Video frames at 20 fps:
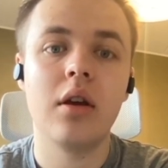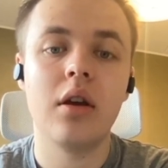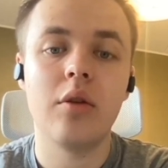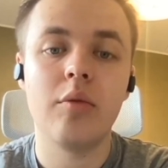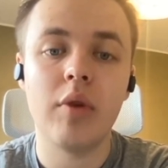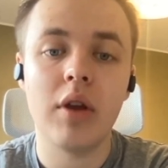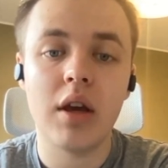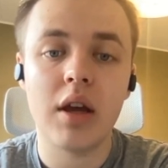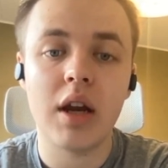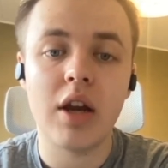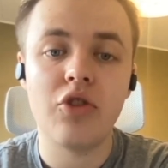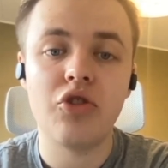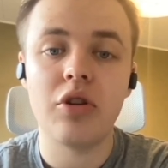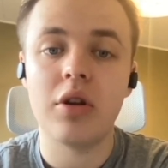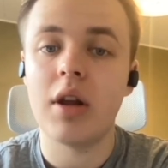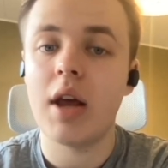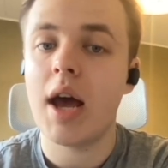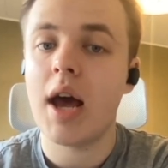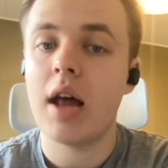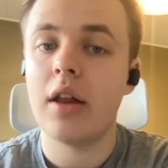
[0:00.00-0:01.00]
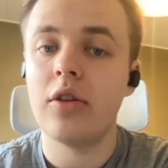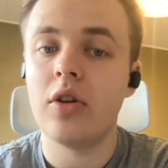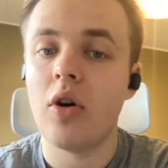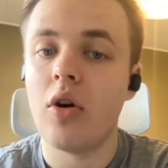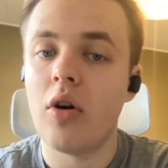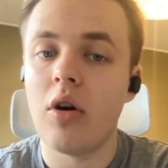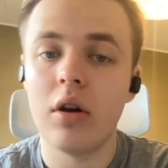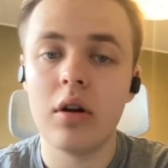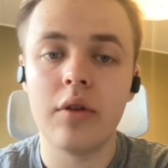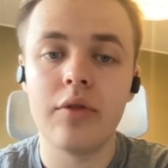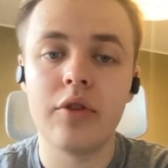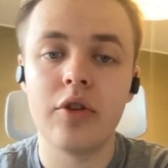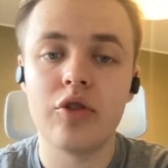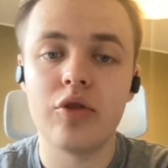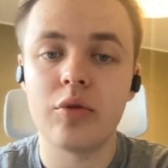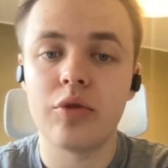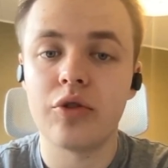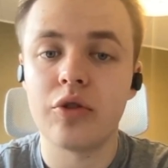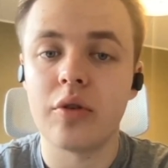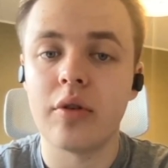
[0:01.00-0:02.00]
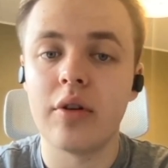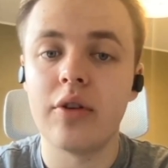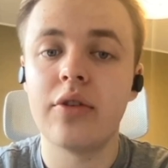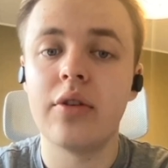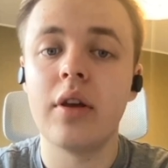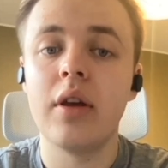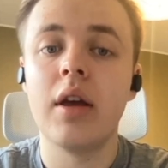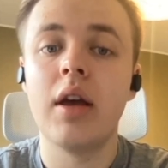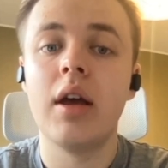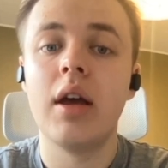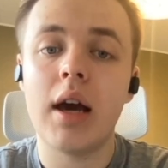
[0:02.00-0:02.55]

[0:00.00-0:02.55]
Reincarnation, and all of the short stories.